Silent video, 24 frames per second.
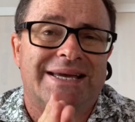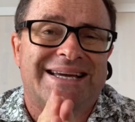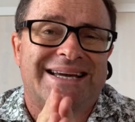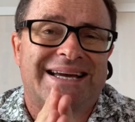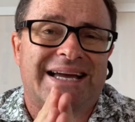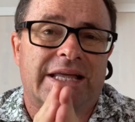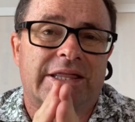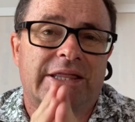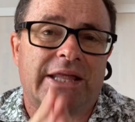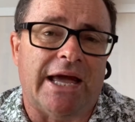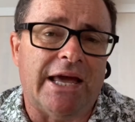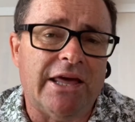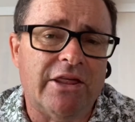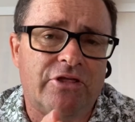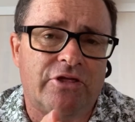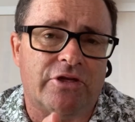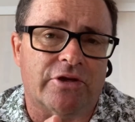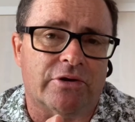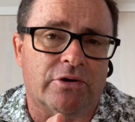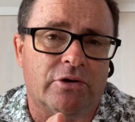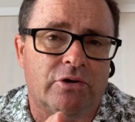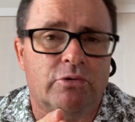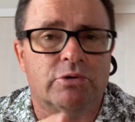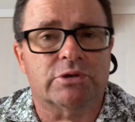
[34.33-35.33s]
Nathan,
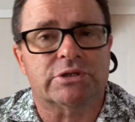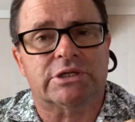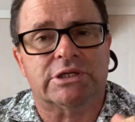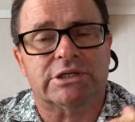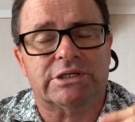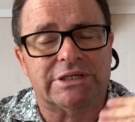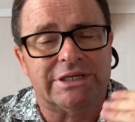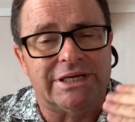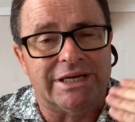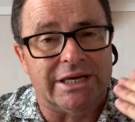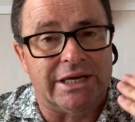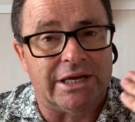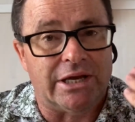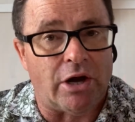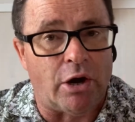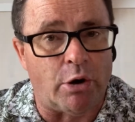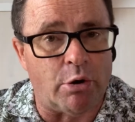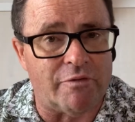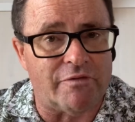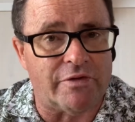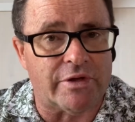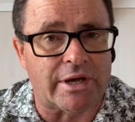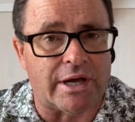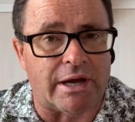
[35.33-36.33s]
who is the CEO of
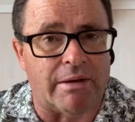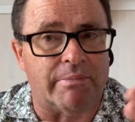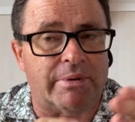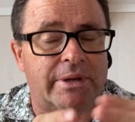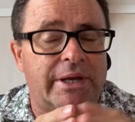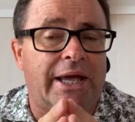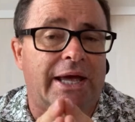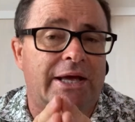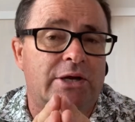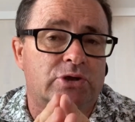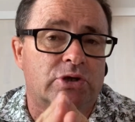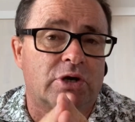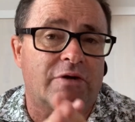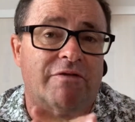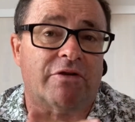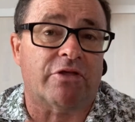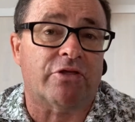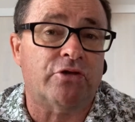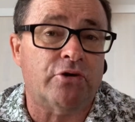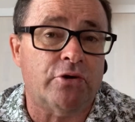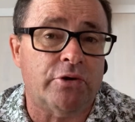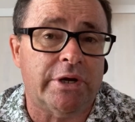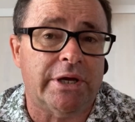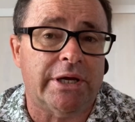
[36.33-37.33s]
the company, has over
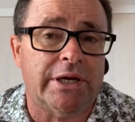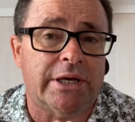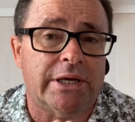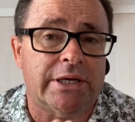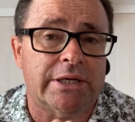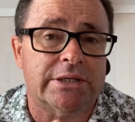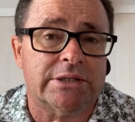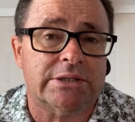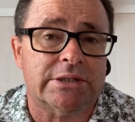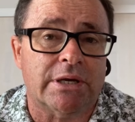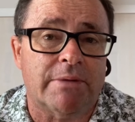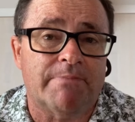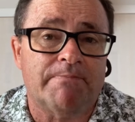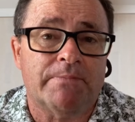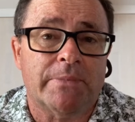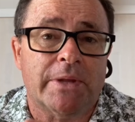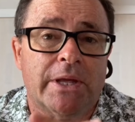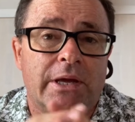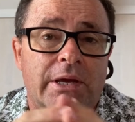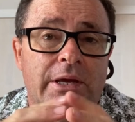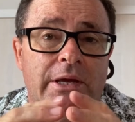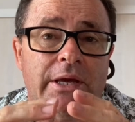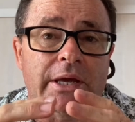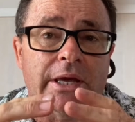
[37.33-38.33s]
30 years
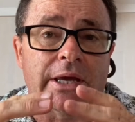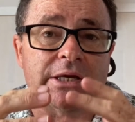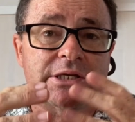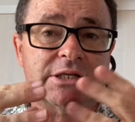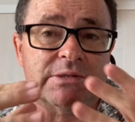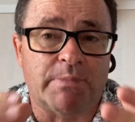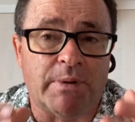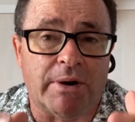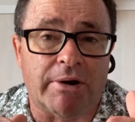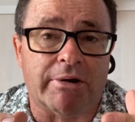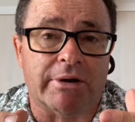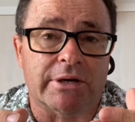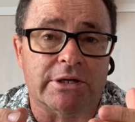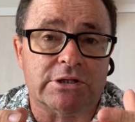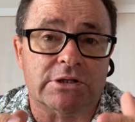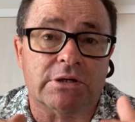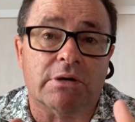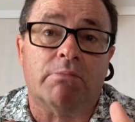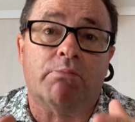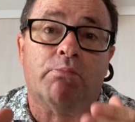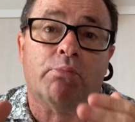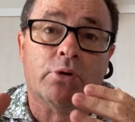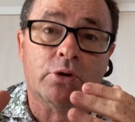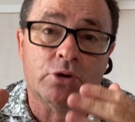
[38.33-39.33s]
experience
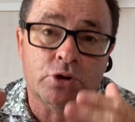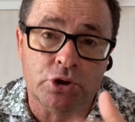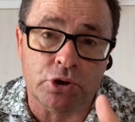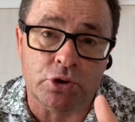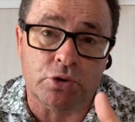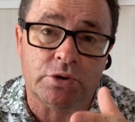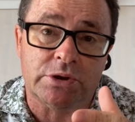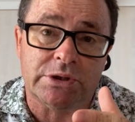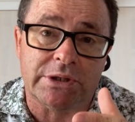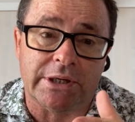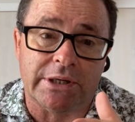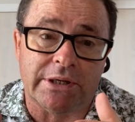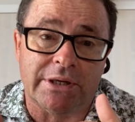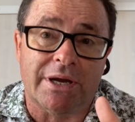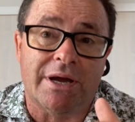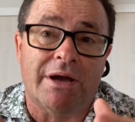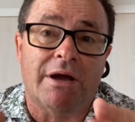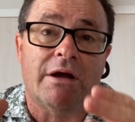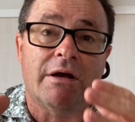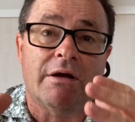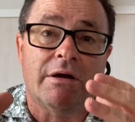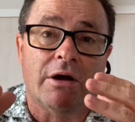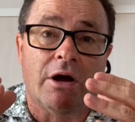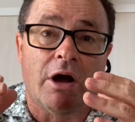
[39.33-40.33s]
producing
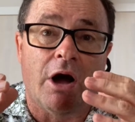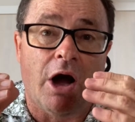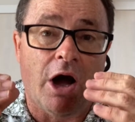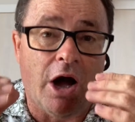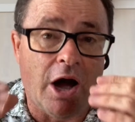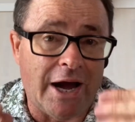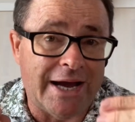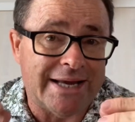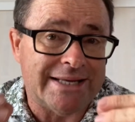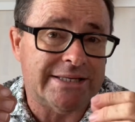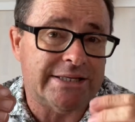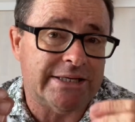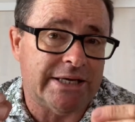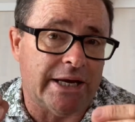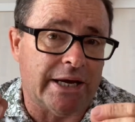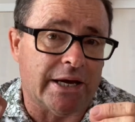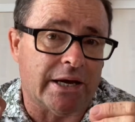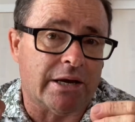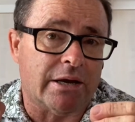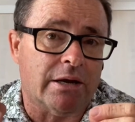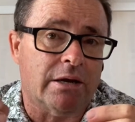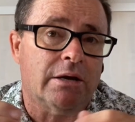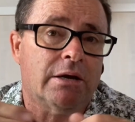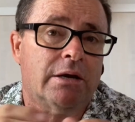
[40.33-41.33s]
high-tech
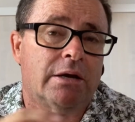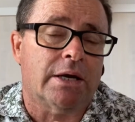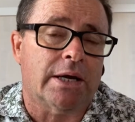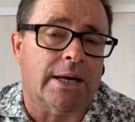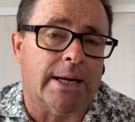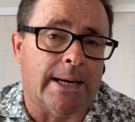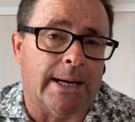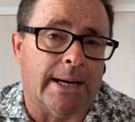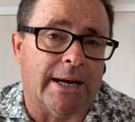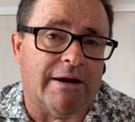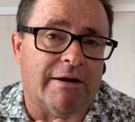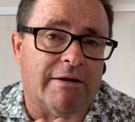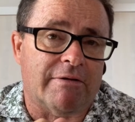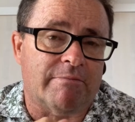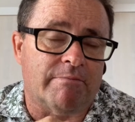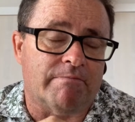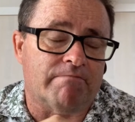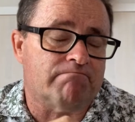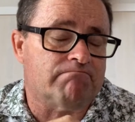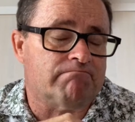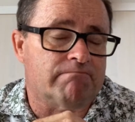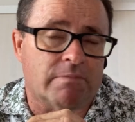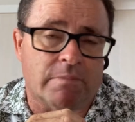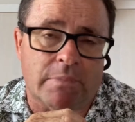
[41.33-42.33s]

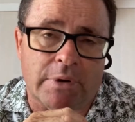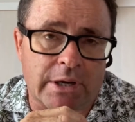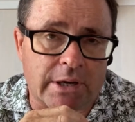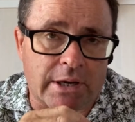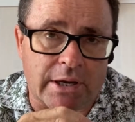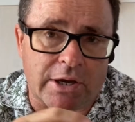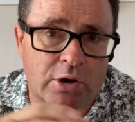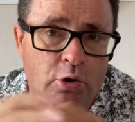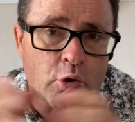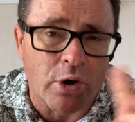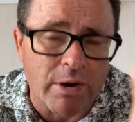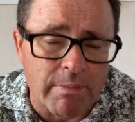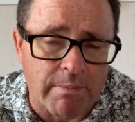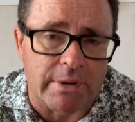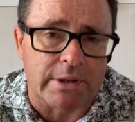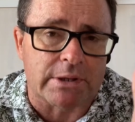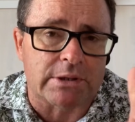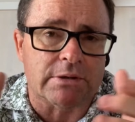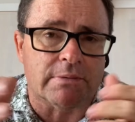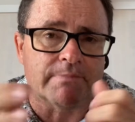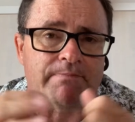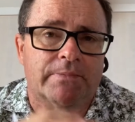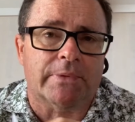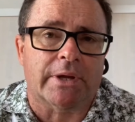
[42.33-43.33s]
equipment
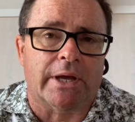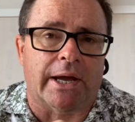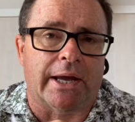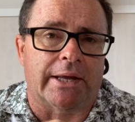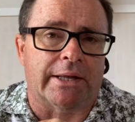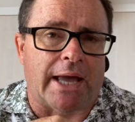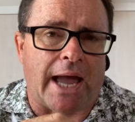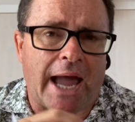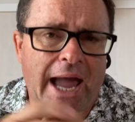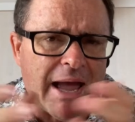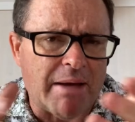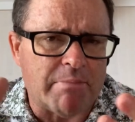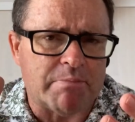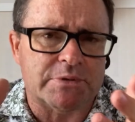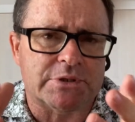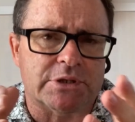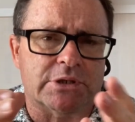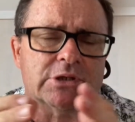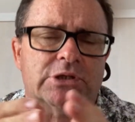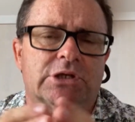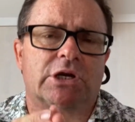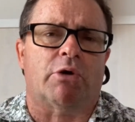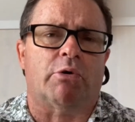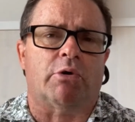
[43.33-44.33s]
and apps and
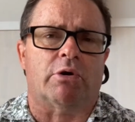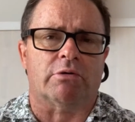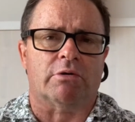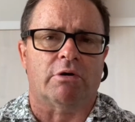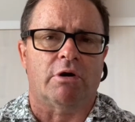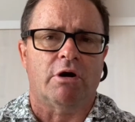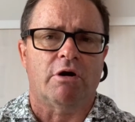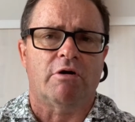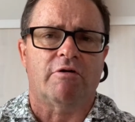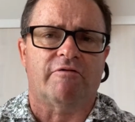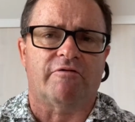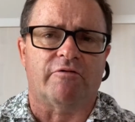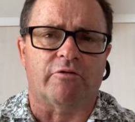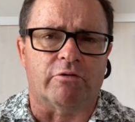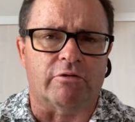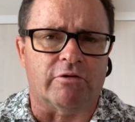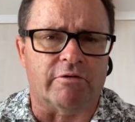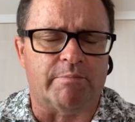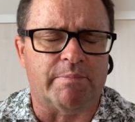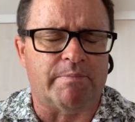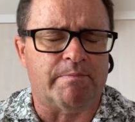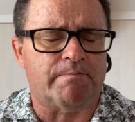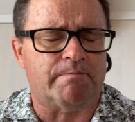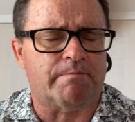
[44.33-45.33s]
so on for
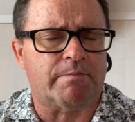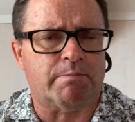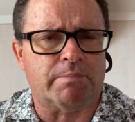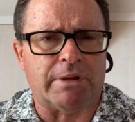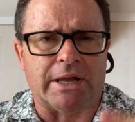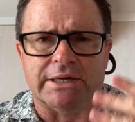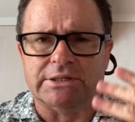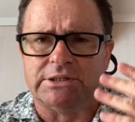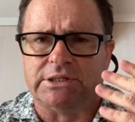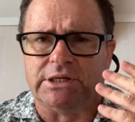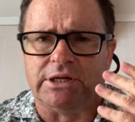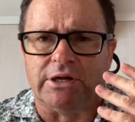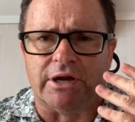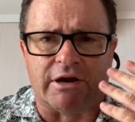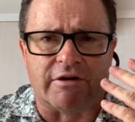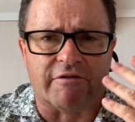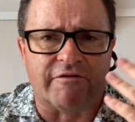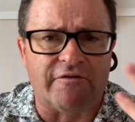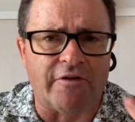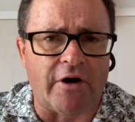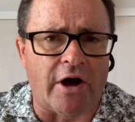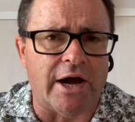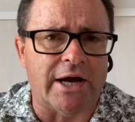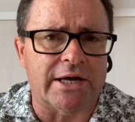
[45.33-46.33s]
places like
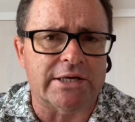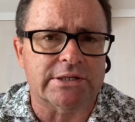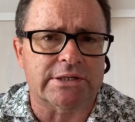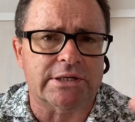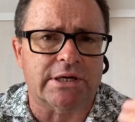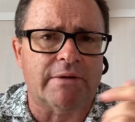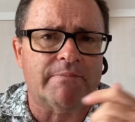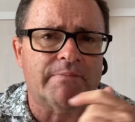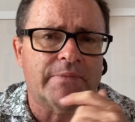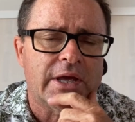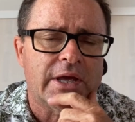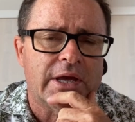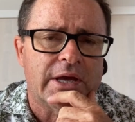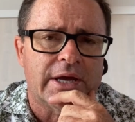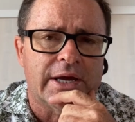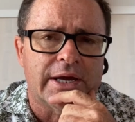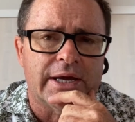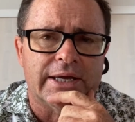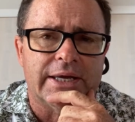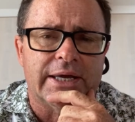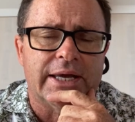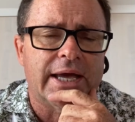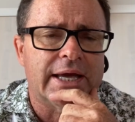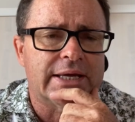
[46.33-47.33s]
Pfizer.
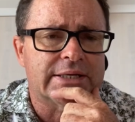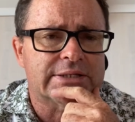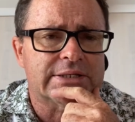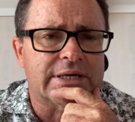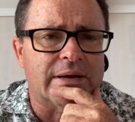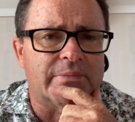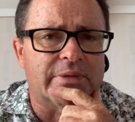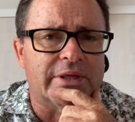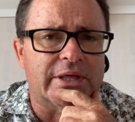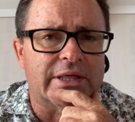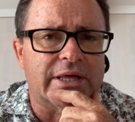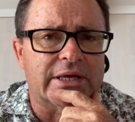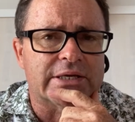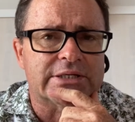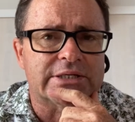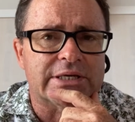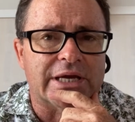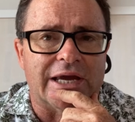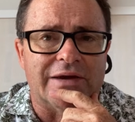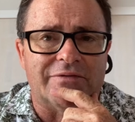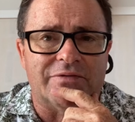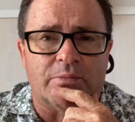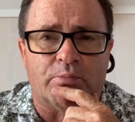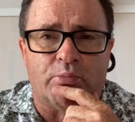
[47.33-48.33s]
He has something that
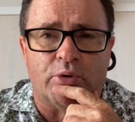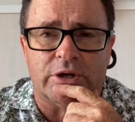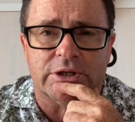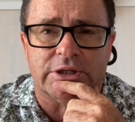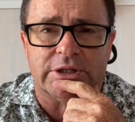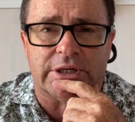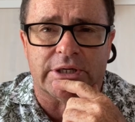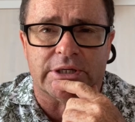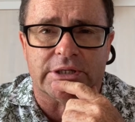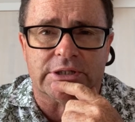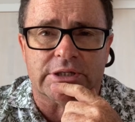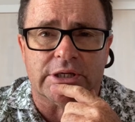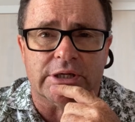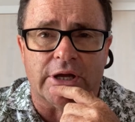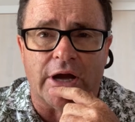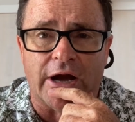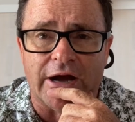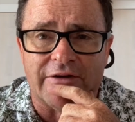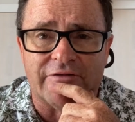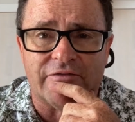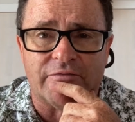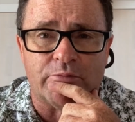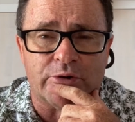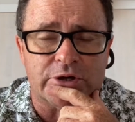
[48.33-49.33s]
saved the president's
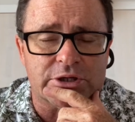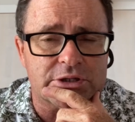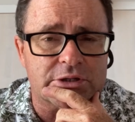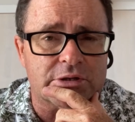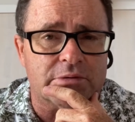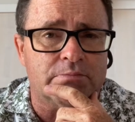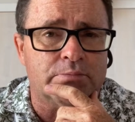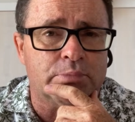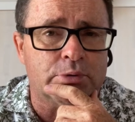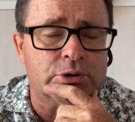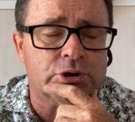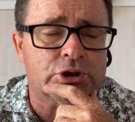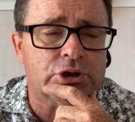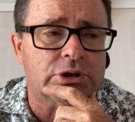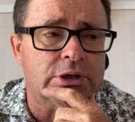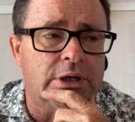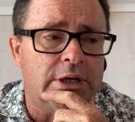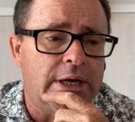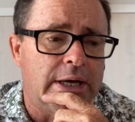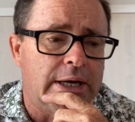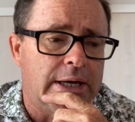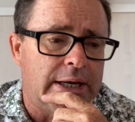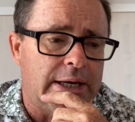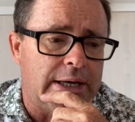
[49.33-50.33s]
life, President Bush,
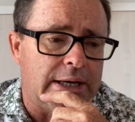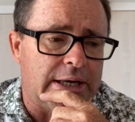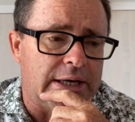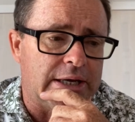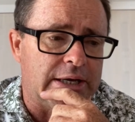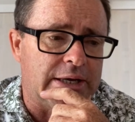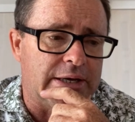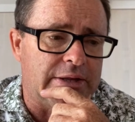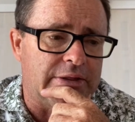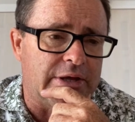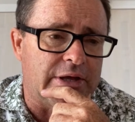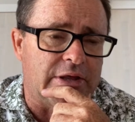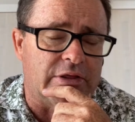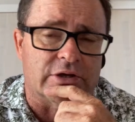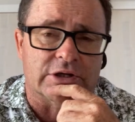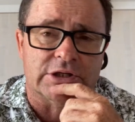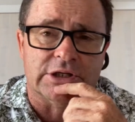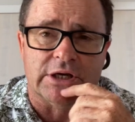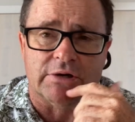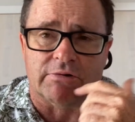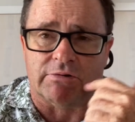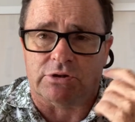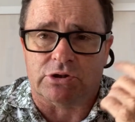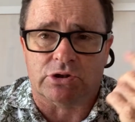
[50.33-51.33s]
that the
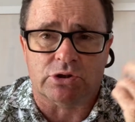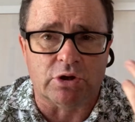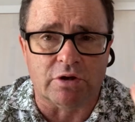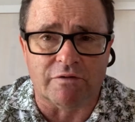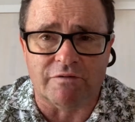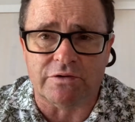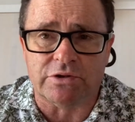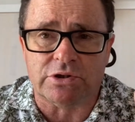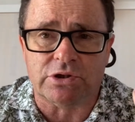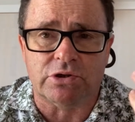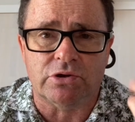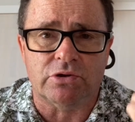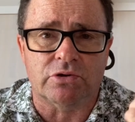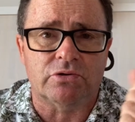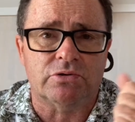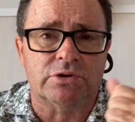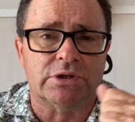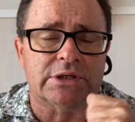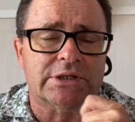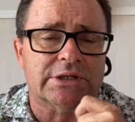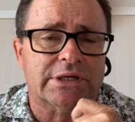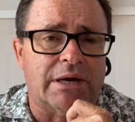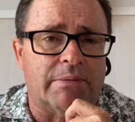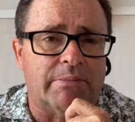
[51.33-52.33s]
Secret Service used.
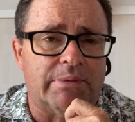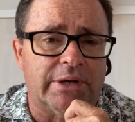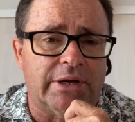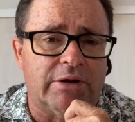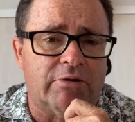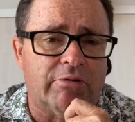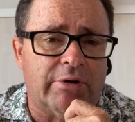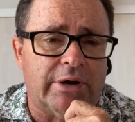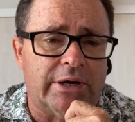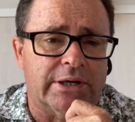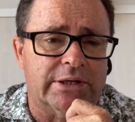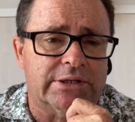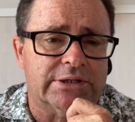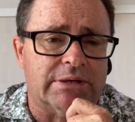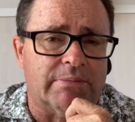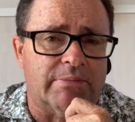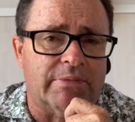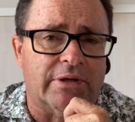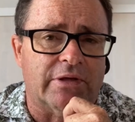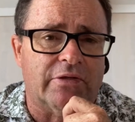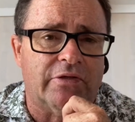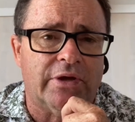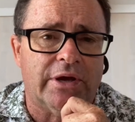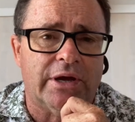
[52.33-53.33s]
His company created
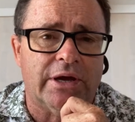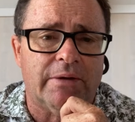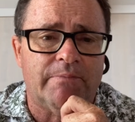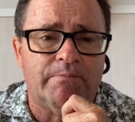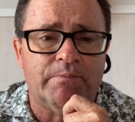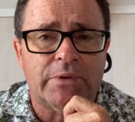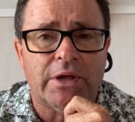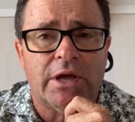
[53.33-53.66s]
something there.